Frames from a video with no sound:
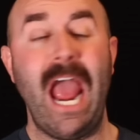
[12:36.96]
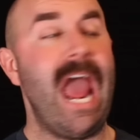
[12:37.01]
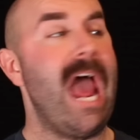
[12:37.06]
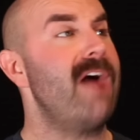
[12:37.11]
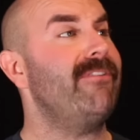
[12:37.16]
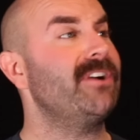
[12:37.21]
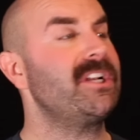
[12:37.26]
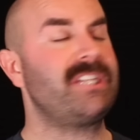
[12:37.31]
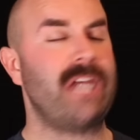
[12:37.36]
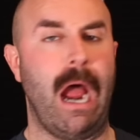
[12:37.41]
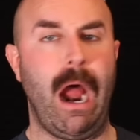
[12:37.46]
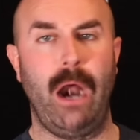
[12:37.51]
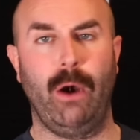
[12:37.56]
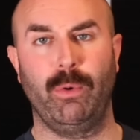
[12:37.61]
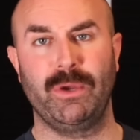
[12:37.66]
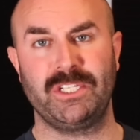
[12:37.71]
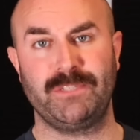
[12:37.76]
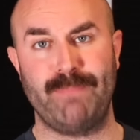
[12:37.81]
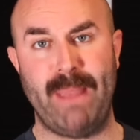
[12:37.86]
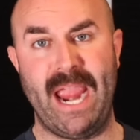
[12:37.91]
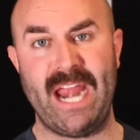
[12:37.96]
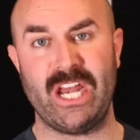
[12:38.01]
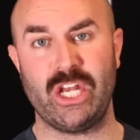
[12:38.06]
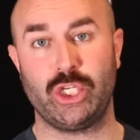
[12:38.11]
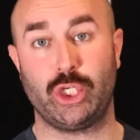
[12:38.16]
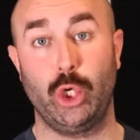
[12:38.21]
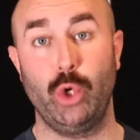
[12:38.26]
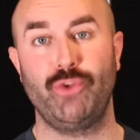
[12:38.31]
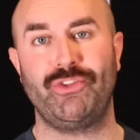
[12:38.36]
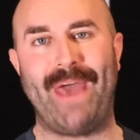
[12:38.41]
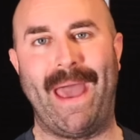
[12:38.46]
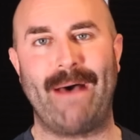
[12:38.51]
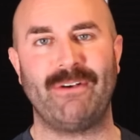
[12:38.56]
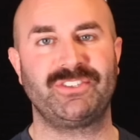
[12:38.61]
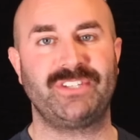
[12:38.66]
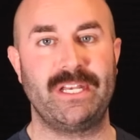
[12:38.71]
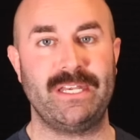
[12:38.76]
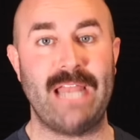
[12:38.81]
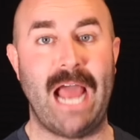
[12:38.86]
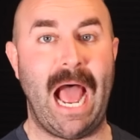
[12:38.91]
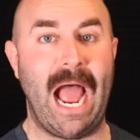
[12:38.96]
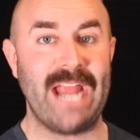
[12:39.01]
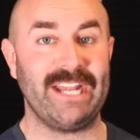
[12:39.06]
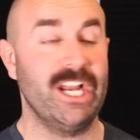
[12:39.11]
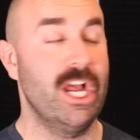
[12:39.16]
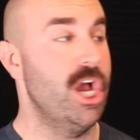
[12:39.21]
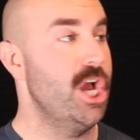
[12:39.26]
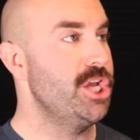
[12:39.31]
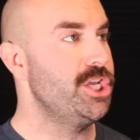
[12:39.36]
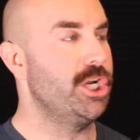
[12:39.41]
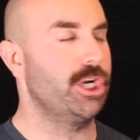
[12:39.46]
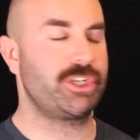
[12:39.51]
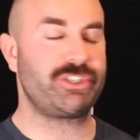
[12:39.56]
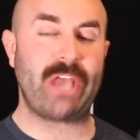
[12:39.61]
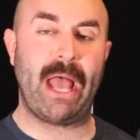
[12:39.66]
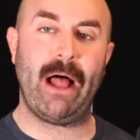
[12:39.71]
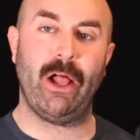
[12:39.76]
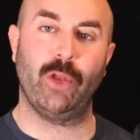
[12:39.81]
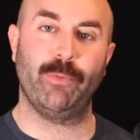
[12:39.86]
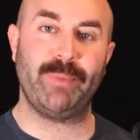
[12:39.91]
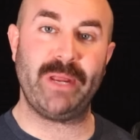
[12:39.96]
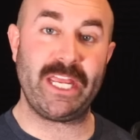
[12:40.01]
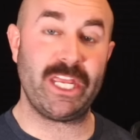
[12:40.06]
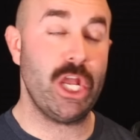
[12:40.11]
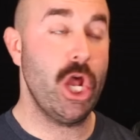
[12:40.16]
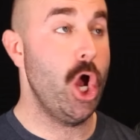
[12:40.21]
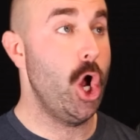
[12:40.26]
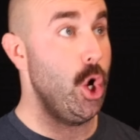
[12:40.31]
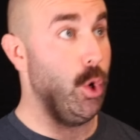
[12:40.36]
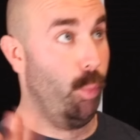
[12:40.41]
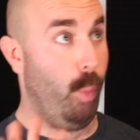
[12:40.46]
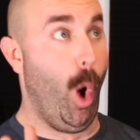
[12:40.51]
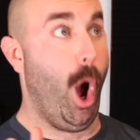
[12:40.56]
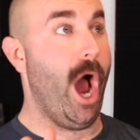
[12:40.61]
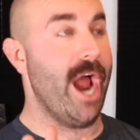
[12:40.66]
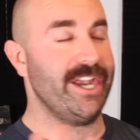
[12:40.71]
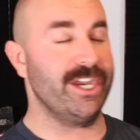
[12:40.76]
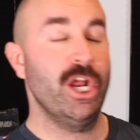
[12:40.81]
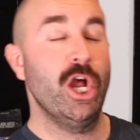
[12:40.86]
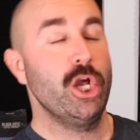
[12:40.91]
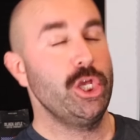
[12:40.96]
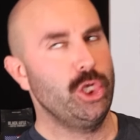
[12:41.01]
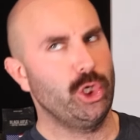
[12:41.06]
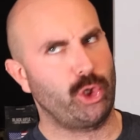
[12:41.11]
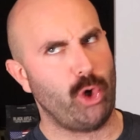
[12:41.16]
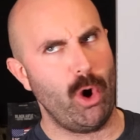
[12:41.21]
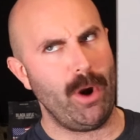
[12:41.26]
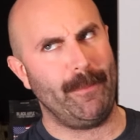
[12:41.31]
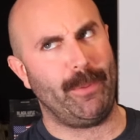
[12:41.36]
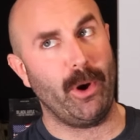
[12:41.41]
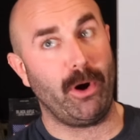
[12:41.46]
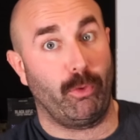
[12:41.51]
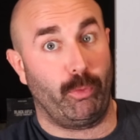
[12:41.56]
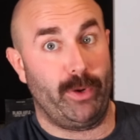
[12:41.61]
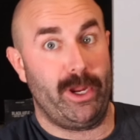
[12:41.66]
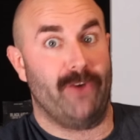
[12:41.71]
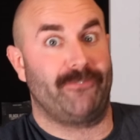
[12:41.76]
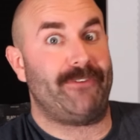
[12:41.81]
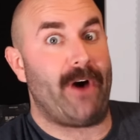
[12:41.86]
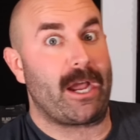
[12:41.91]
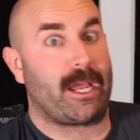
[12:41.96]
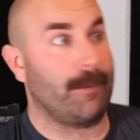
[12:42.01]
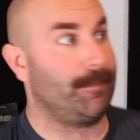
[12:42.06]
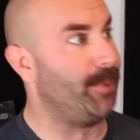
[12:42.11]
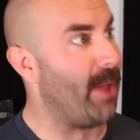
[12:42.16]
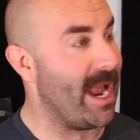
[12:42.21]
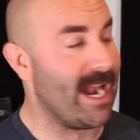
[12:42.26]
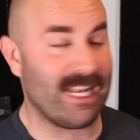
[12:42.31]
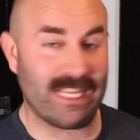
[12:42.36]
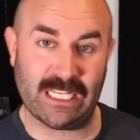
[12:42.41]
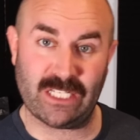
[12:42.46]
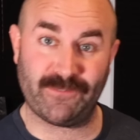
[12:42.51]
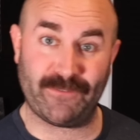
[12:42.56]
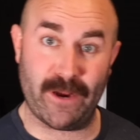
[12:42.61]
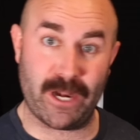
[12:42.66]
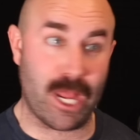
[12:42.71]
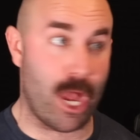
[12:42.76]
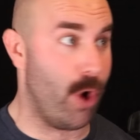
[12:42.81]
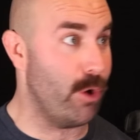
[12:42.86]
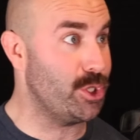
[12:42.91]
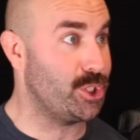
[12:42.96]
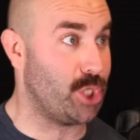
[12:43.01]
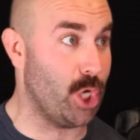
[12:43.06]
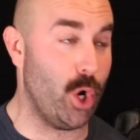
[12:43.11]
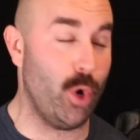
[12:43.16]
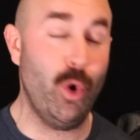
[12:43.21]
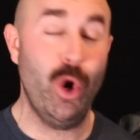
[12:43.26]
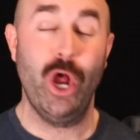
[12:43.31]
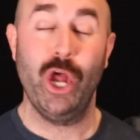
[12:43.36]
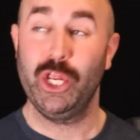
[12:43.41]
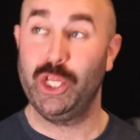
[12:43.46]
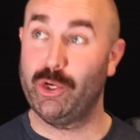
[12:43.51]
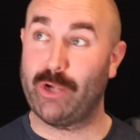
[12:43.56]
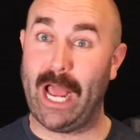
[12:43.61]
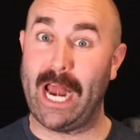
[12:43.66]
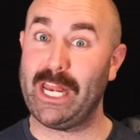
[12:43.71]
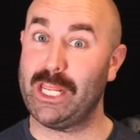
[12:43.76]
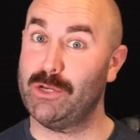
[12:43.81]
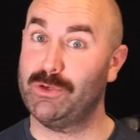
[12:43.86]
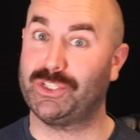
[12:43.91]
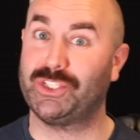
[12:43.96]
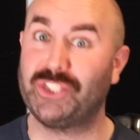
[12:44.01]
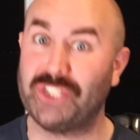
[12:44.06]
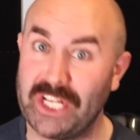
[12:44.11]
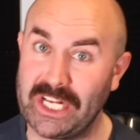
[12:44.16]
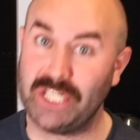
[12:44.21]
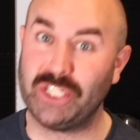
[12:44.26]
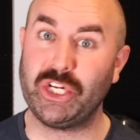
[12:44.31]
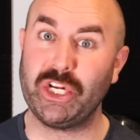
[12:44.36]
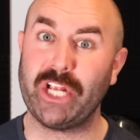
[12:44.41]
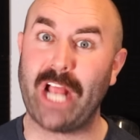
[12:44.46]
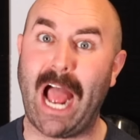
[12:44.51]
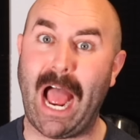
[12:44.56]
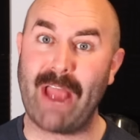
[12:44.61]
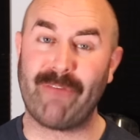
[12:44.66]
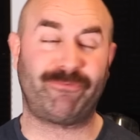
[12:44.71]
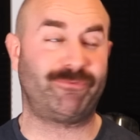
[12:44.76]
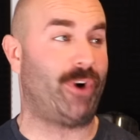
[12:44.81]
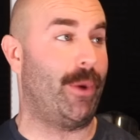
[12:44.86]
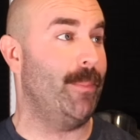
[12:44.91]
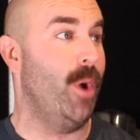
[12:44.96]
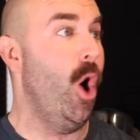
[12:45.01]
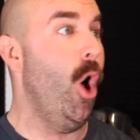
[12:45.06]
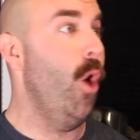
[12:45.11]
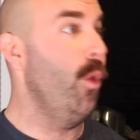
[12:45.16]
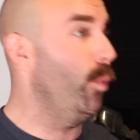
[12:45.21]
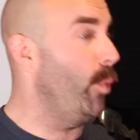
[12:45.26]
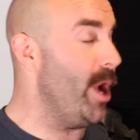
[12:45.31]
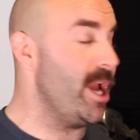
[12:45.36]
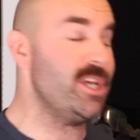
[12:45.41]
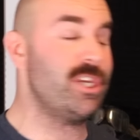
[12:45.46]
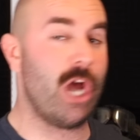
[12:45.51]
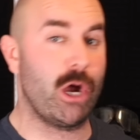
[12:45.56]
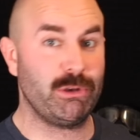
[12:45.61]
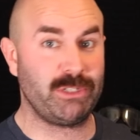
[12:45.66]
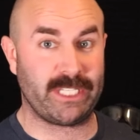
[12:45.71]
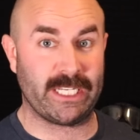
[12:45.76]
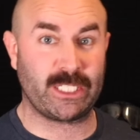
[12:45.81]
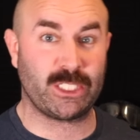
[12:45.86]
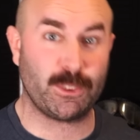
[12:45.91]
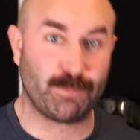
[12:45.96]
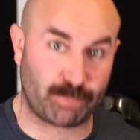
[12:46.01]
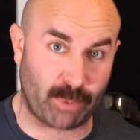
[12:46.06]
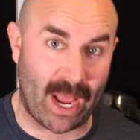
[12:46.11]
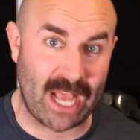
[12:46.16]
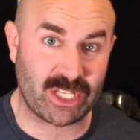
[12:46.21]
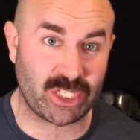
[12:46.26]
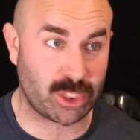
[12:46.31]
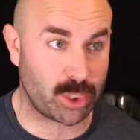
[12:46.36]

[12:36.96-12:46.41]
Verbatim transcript: Avatar was made in 2009. You're telling me, one, you couldn't put a real fucking plane in this video, and two, you gotta use CGI from Windows Express